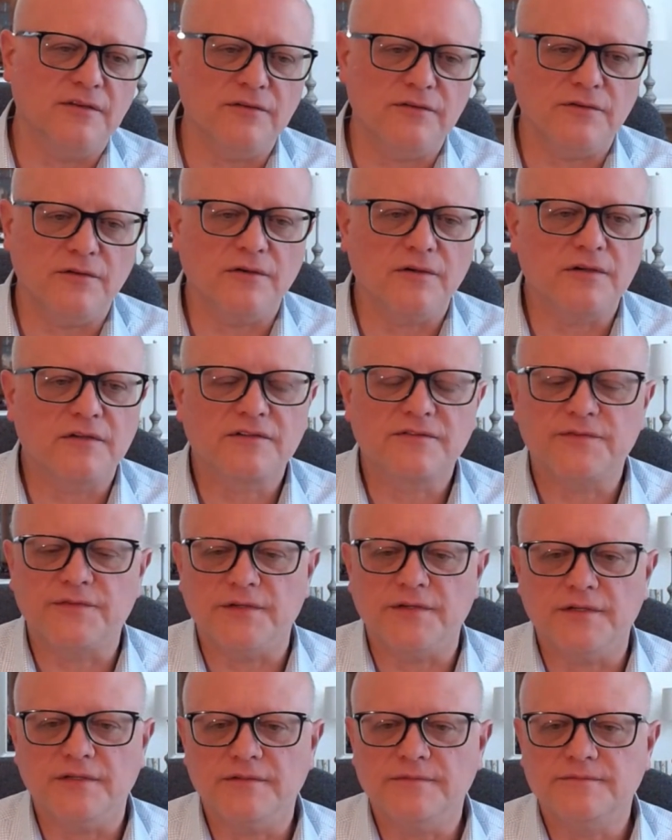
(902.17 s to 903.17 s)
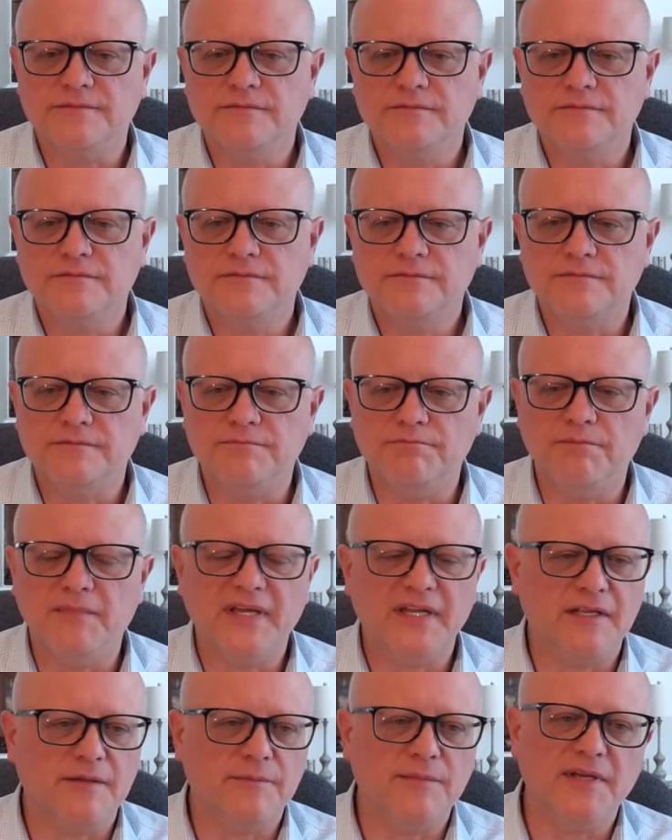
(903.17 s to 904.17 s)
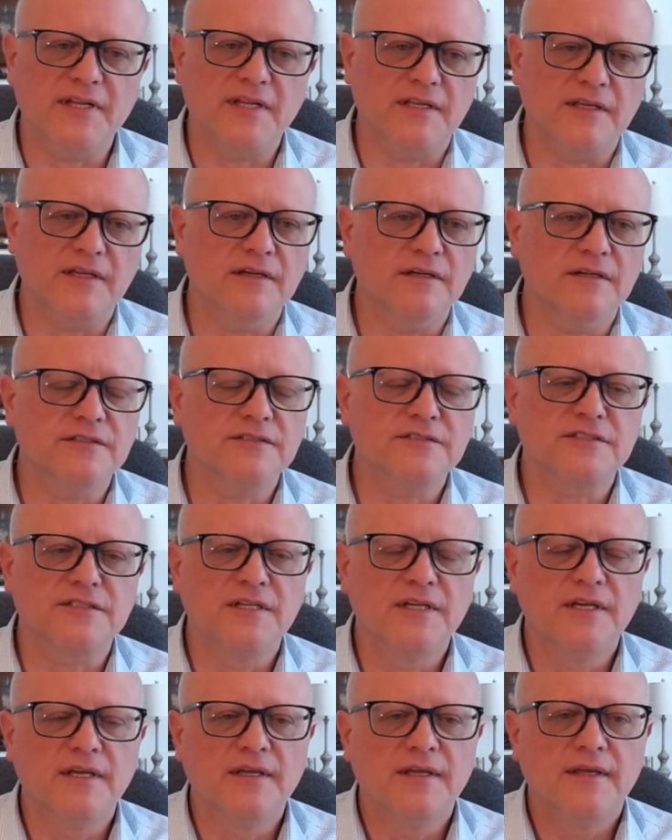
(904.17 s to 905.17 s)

in New York for many, many years.